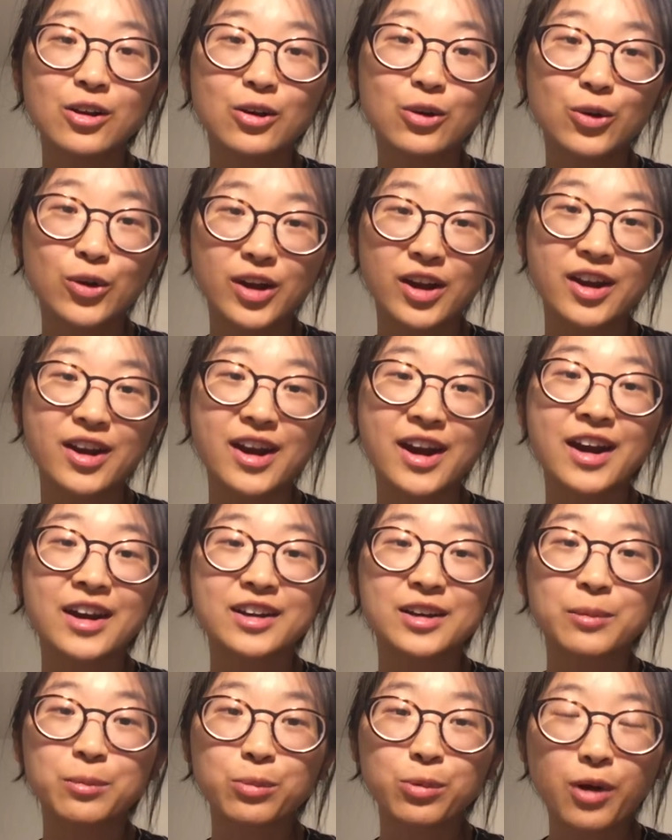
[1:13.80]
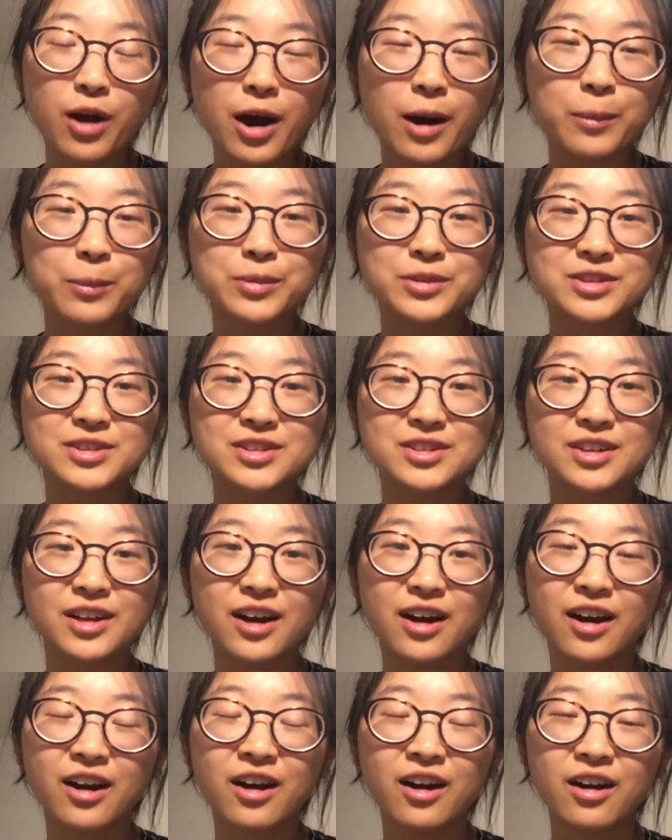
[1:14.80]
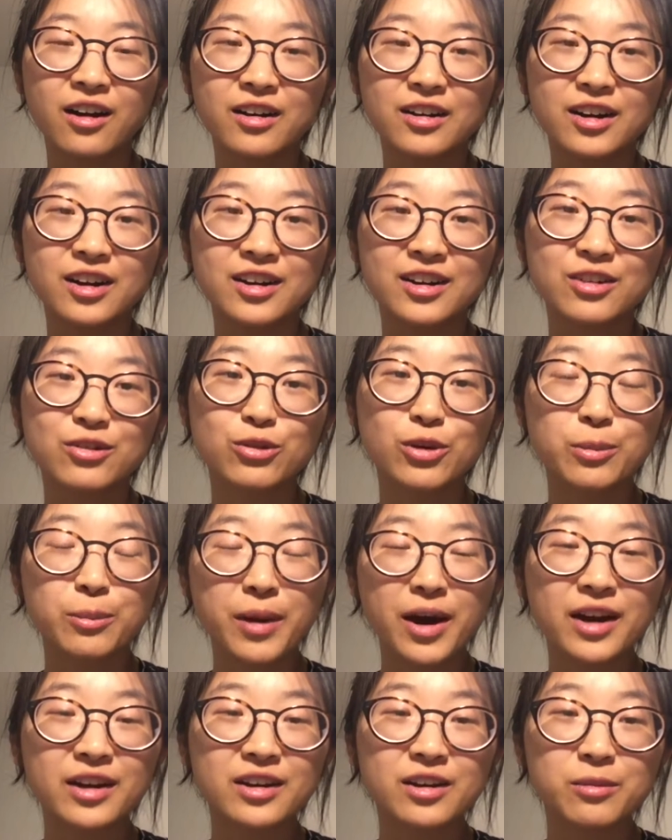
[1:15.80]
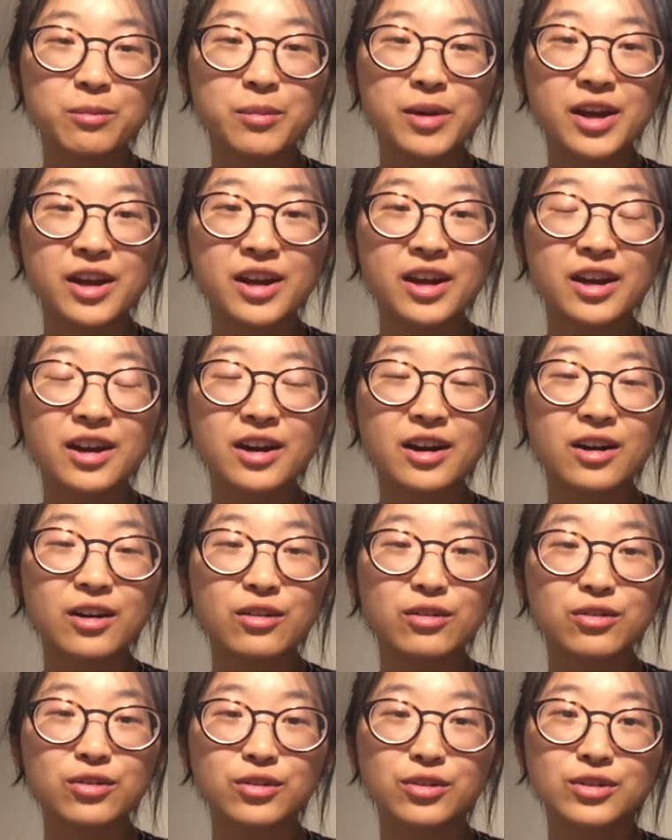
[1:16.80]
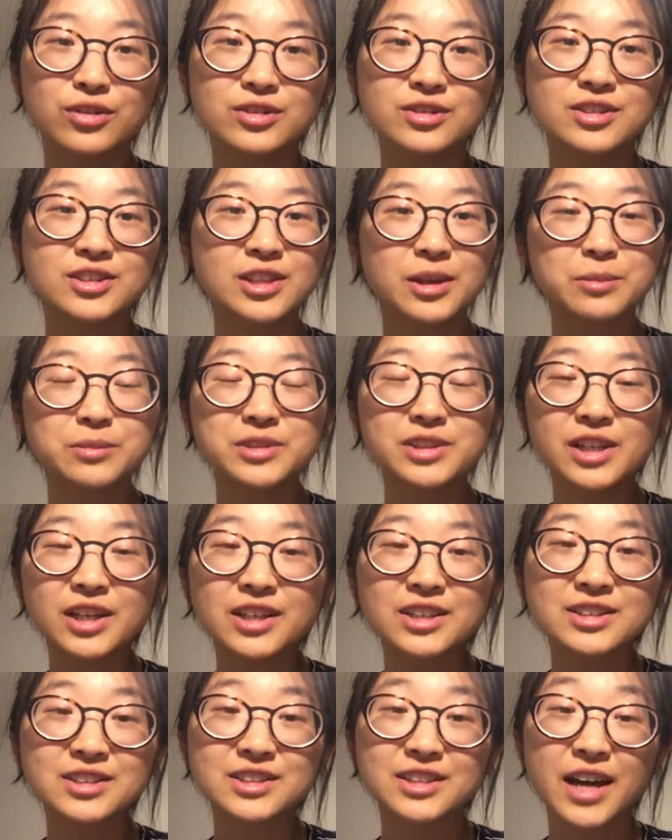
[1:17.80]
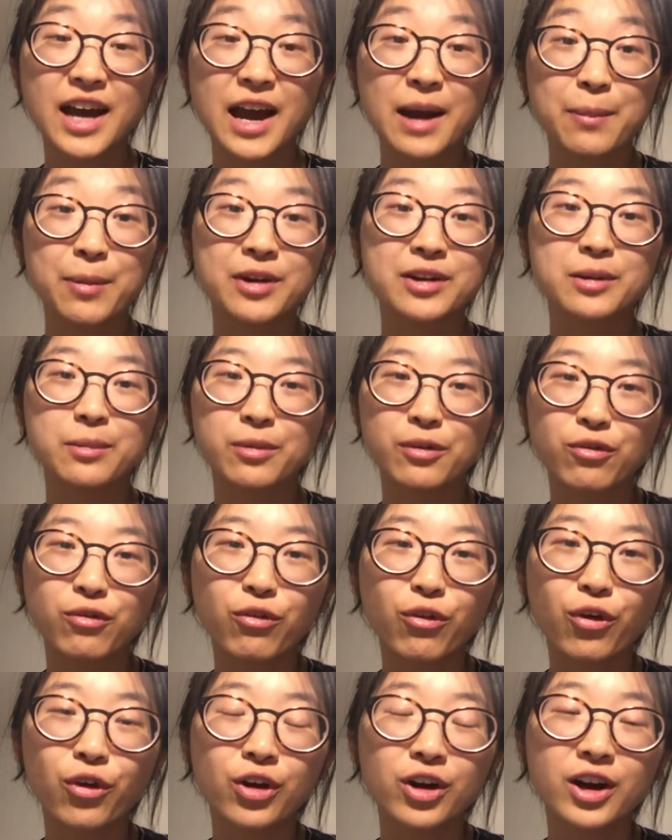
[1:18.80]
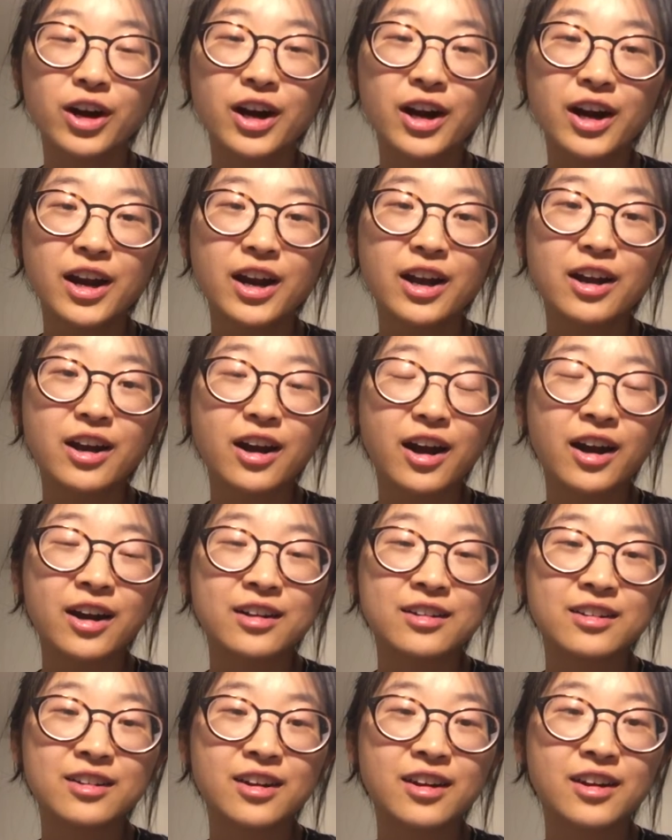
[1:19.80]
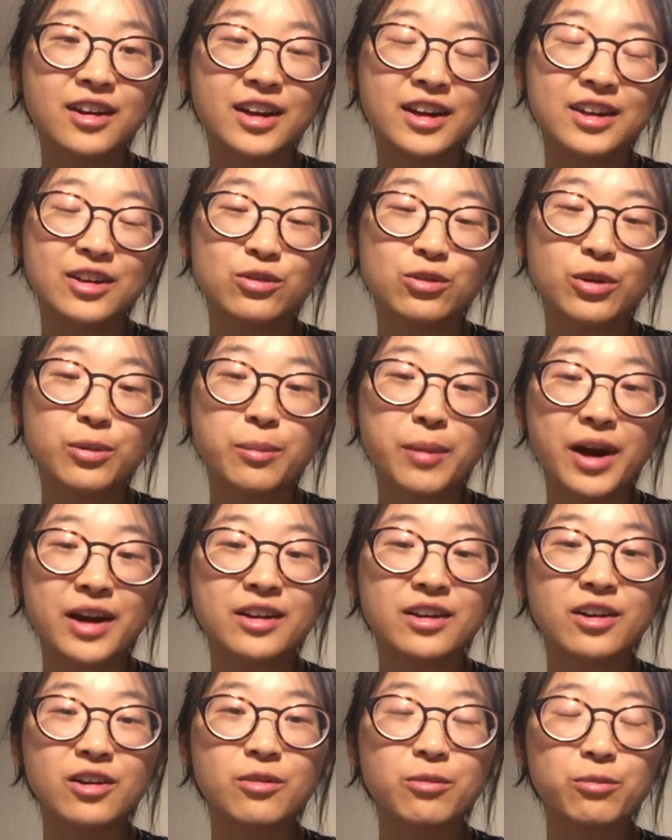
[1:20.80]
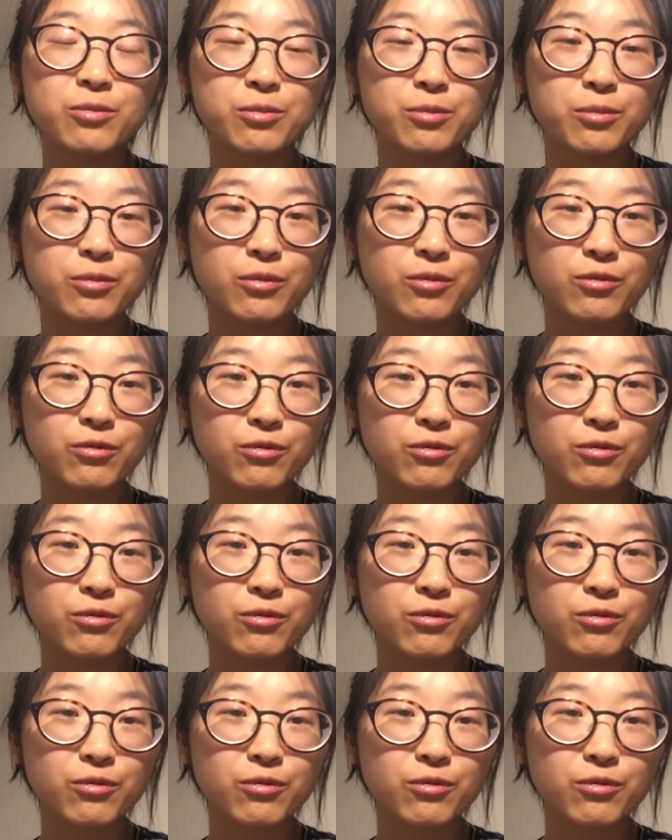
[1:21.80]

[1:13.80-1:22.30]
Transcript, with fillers: looking at the prompts, uh, it reminded me of some things happened before, and uh, it reminded um,